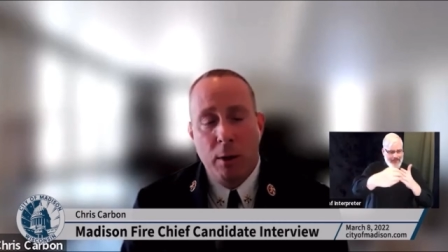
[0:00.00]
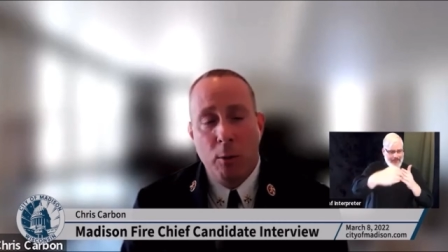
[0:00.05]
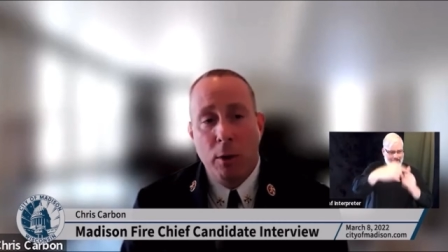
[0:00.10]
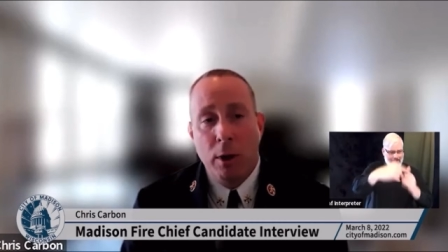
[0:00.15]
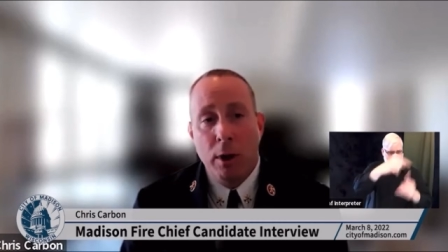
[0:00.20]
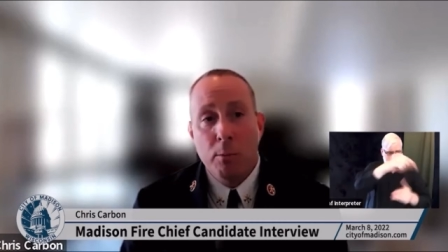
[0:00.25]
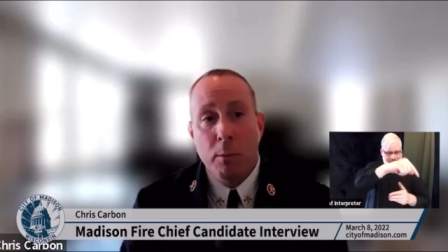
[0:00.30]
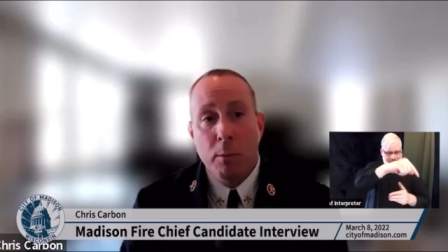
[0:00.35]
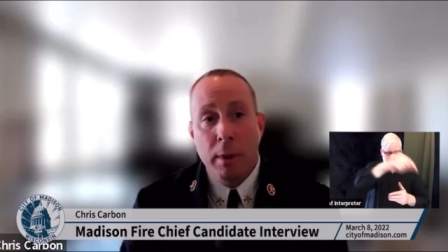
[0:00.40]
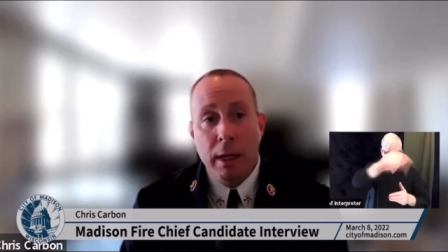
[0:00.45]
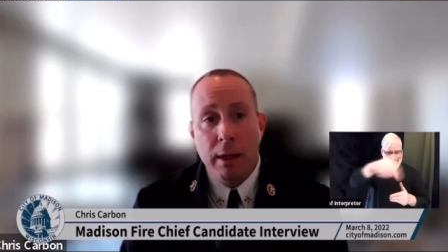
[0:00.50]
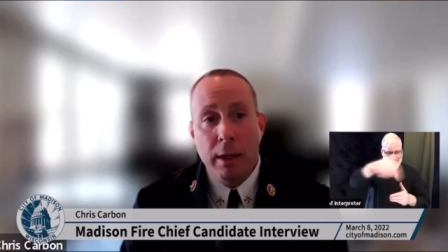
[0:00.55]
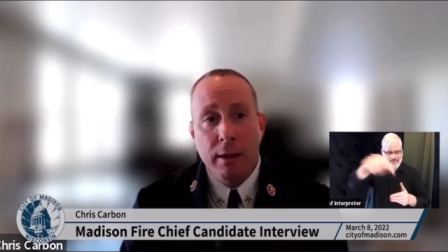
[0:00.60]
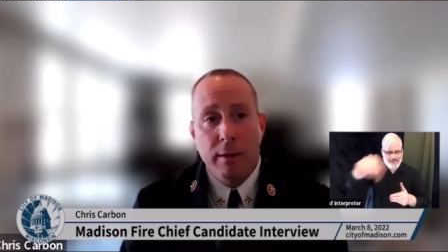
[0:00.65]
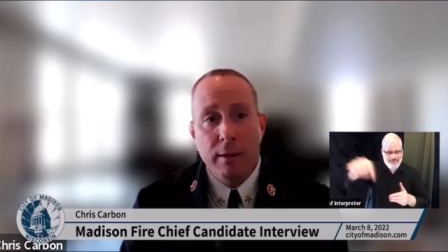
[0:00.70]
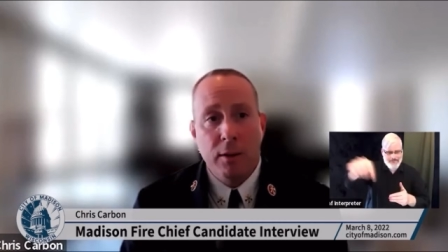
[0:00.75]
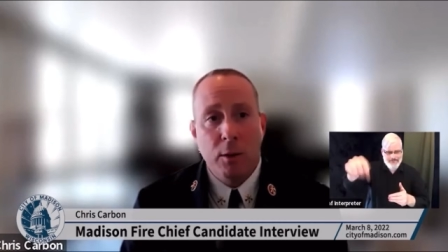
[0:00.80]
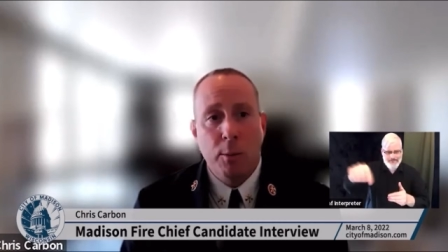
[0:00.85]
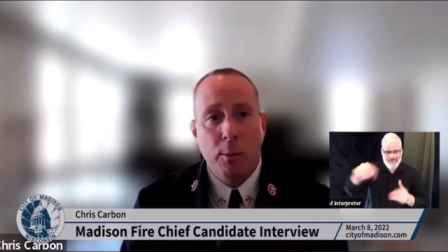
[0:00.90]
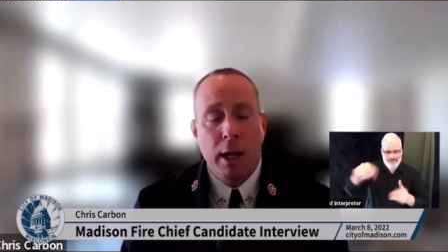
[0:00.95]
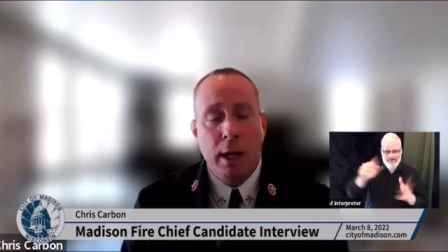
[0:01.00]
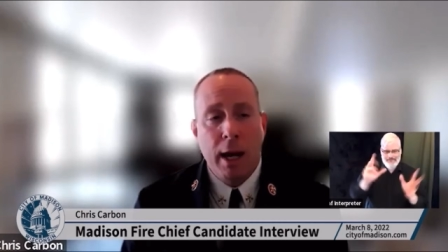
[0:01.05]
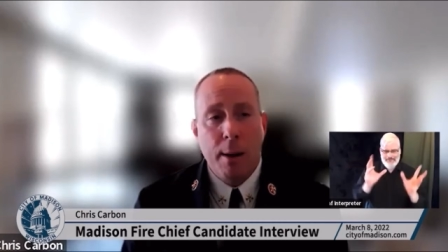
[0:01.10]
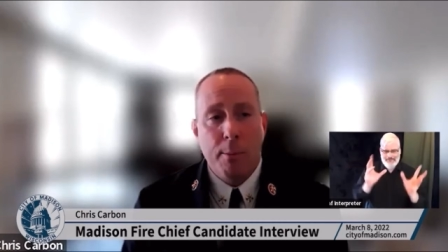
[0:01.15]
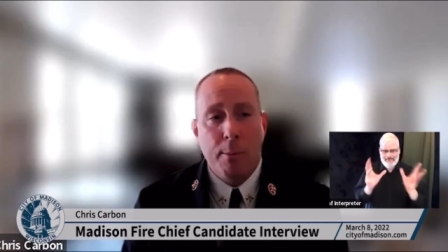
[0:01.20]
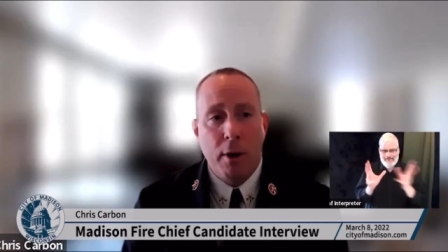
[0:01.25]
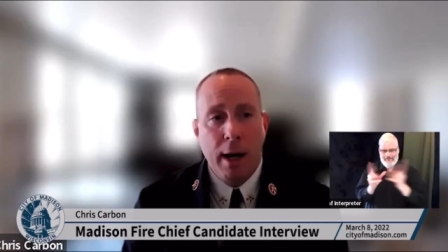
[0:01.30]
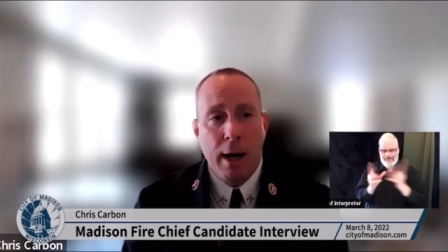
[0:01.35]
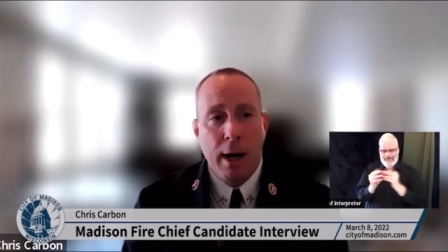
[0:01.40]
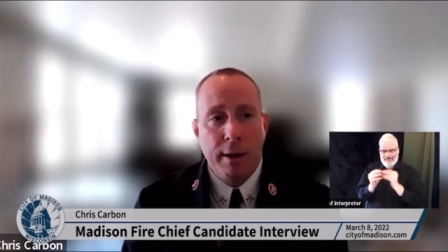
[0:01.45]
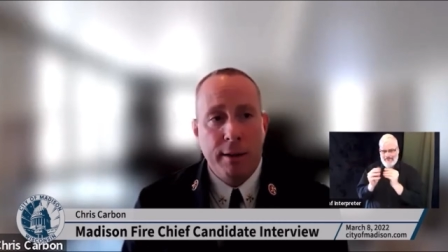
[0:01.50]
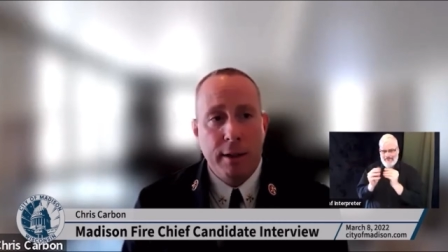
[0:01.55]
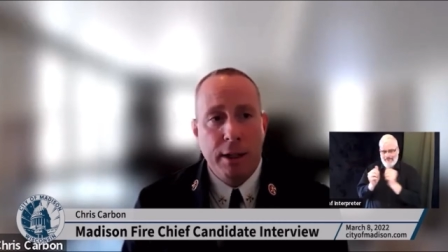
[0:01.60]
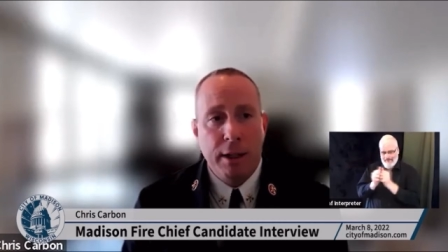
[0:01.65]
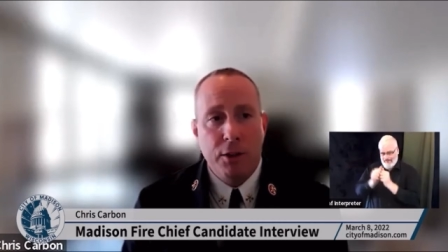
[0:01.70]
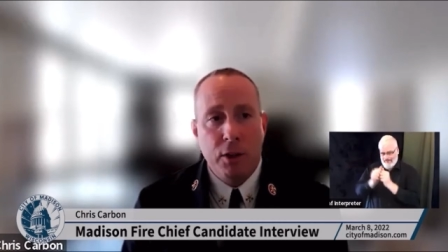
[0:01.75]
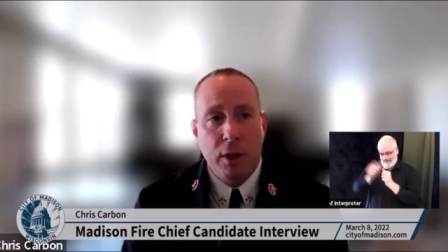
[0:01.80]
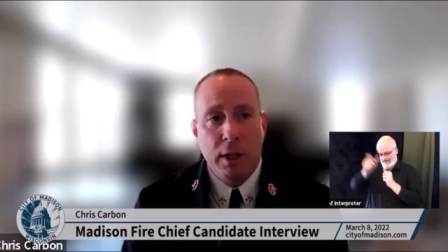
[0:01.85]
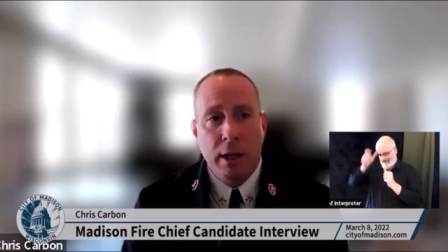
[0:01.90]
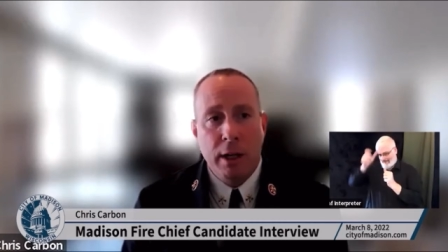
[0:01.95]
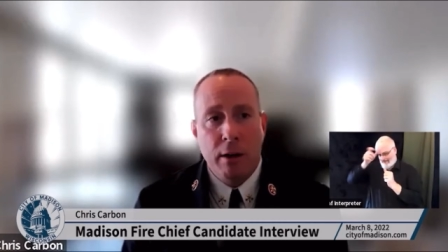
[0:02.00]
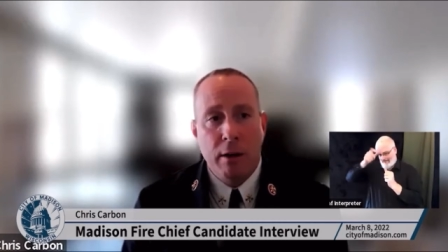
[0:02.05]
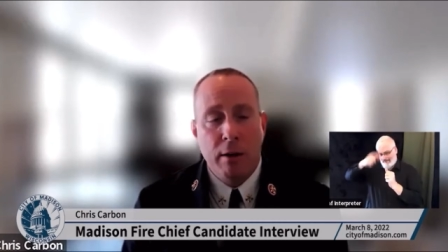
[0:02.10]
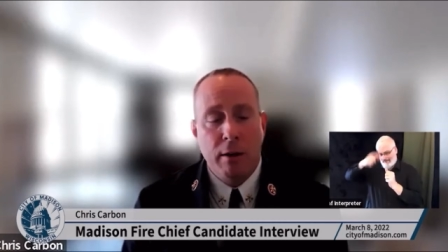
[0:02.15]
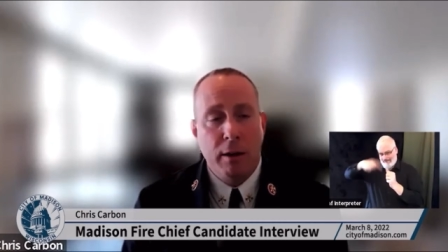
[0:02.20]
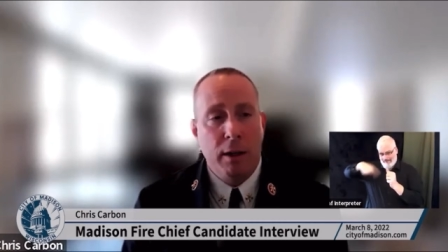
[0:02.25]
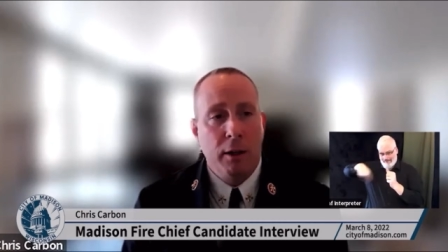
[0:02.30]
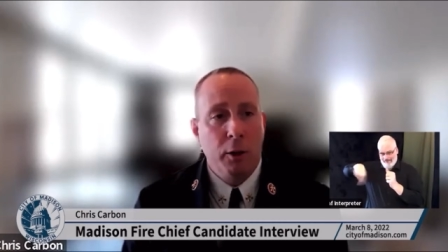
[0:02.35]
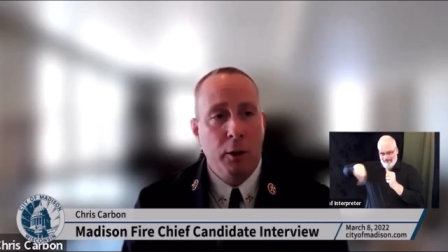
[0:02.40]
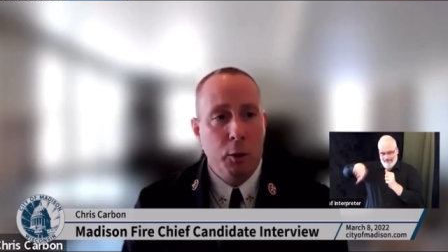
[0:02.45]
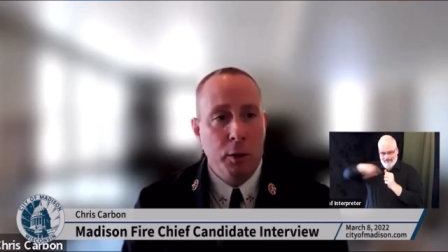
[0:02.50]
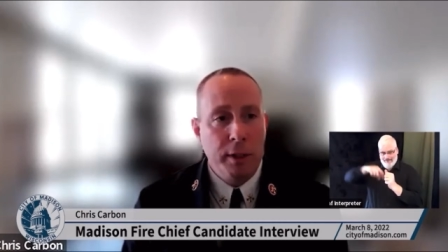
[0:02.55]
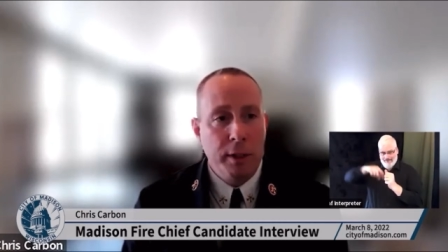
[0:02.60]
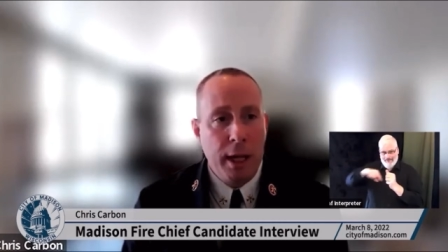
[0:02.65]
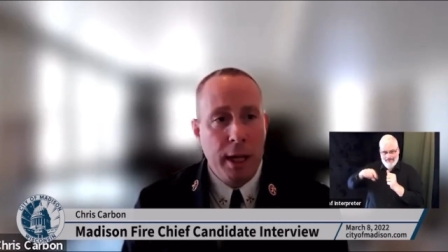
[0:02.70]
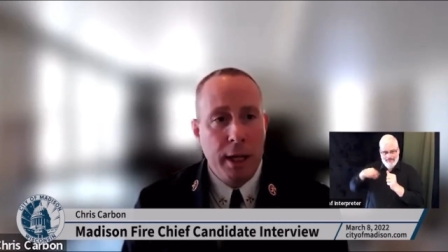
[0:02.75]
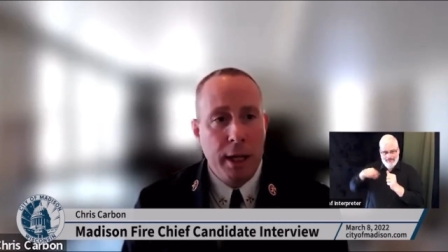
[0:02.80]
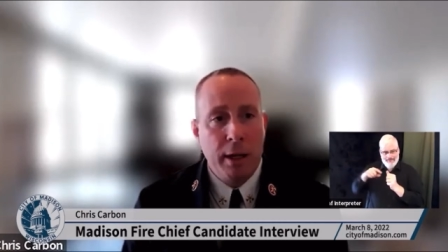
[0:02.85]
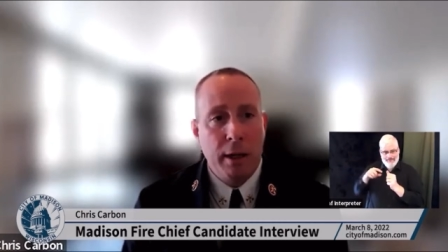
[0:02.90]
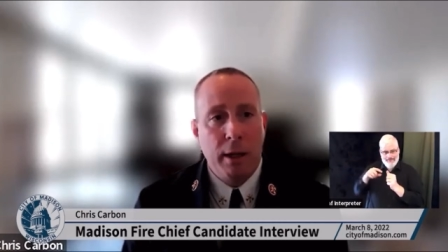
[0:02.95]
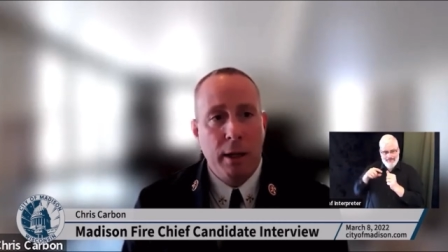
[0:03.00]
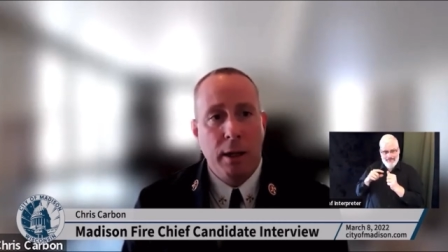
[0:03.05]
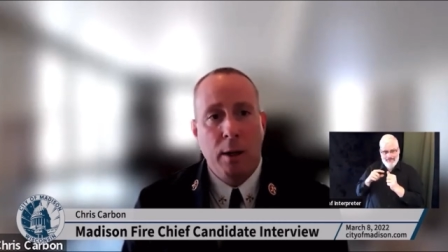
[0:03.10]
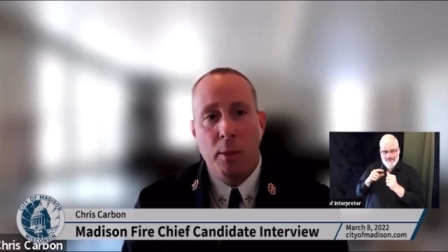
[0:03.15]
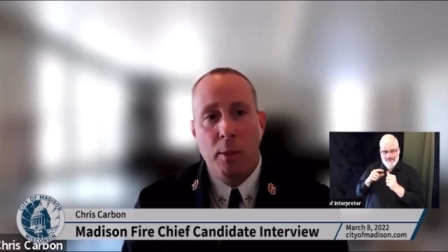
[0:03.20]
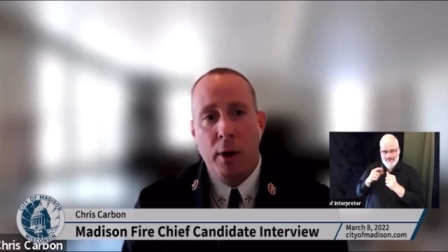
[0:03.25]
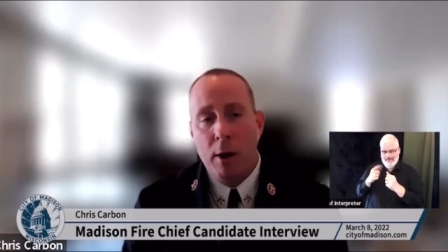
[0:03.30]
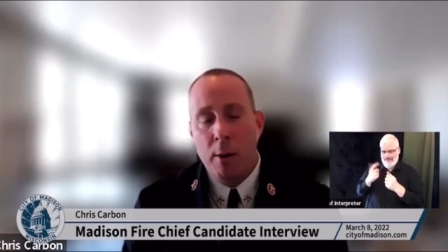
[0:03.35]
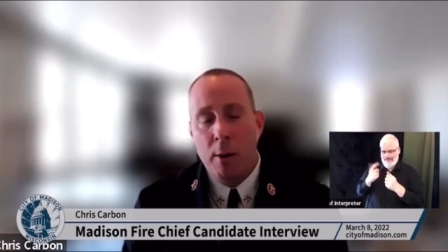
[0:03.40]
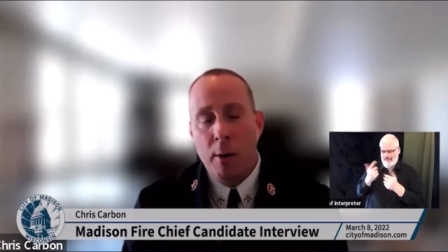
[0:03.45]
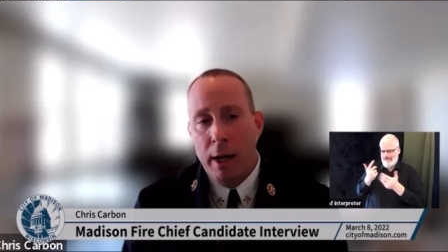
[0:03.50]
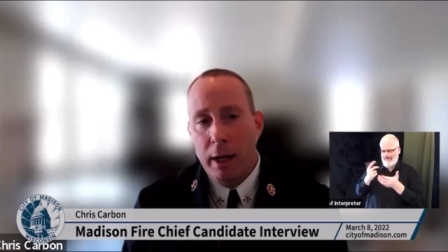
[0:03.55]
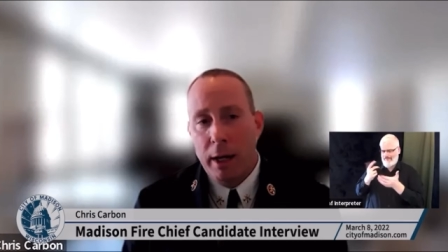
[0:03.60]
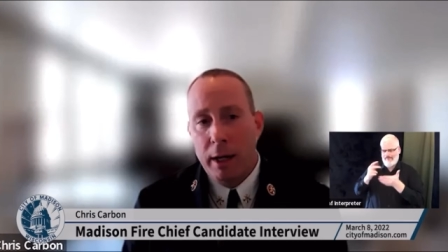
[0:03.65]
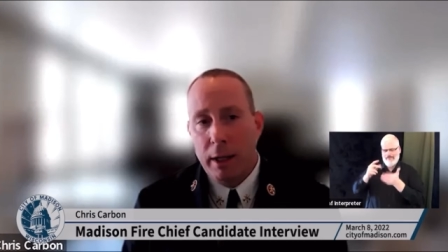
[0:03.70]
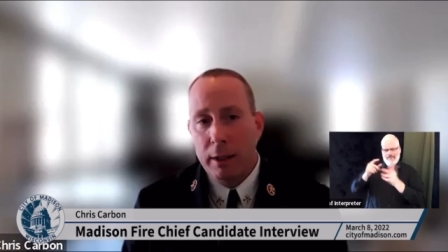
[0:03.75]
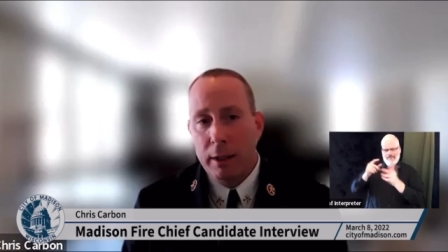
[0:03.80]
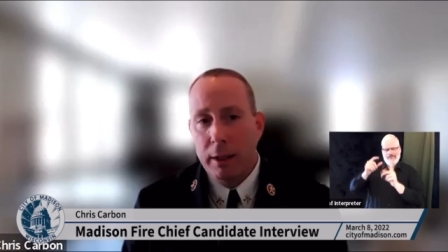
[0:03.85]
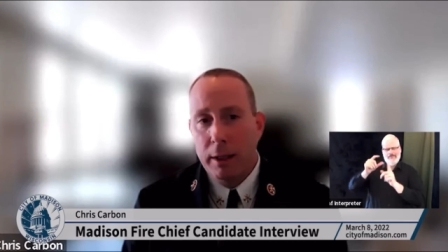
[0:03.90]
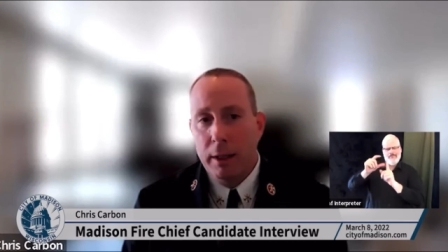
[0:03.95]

what it means to be an apparatus engineer, a lieutenant, a paramedic,